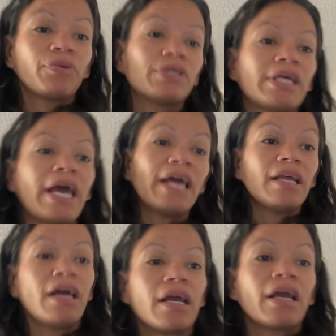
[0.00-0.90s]
was the
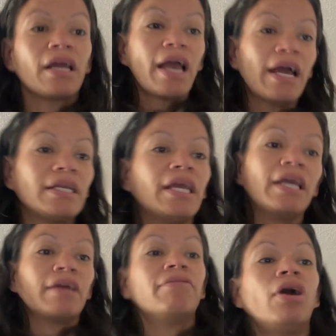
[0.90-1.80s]
head
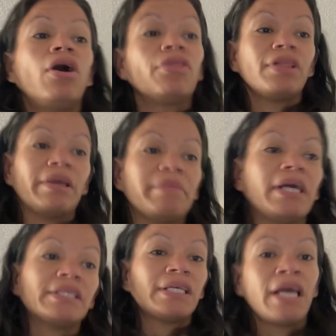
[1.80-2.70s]
king of all the
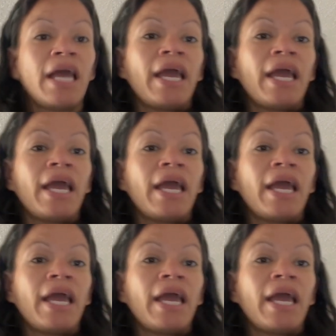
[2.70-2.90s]
Lamanites,